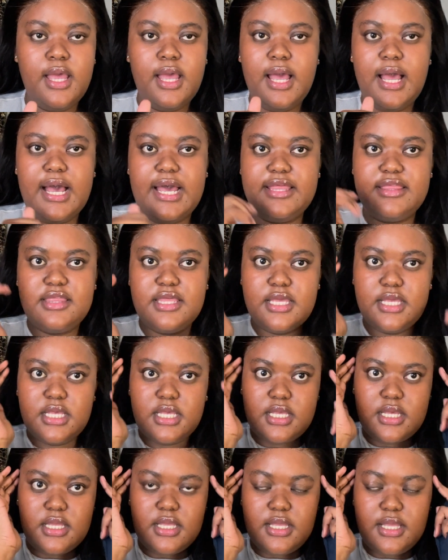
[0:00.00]
I think
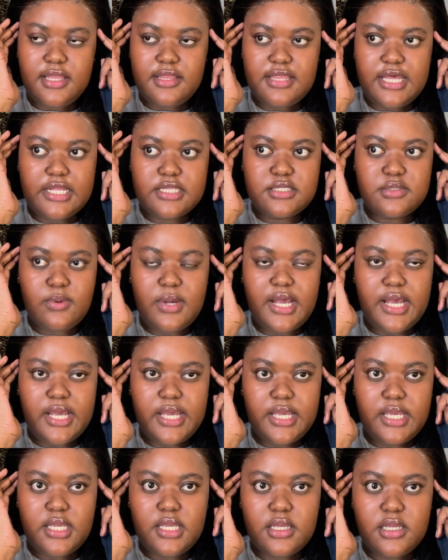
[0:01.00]
that's
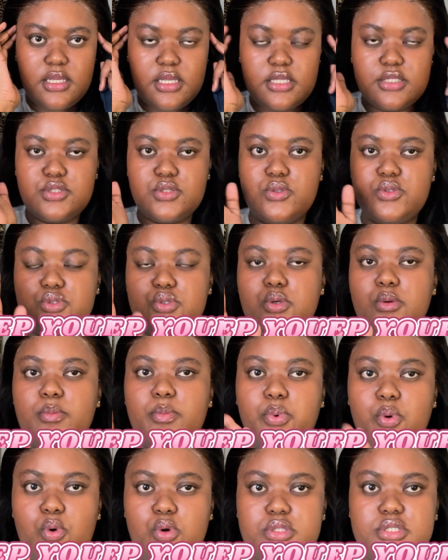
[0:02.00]
why it's also
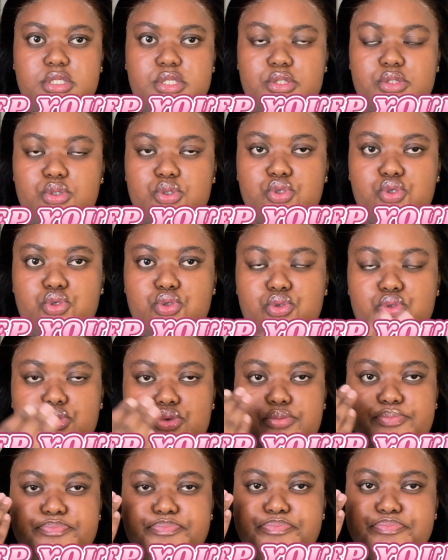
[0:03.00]
important
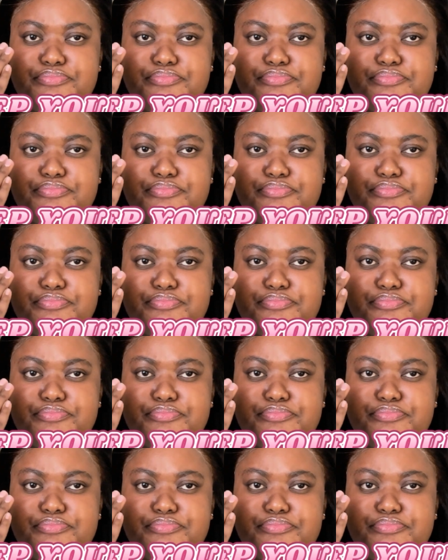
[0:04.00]
to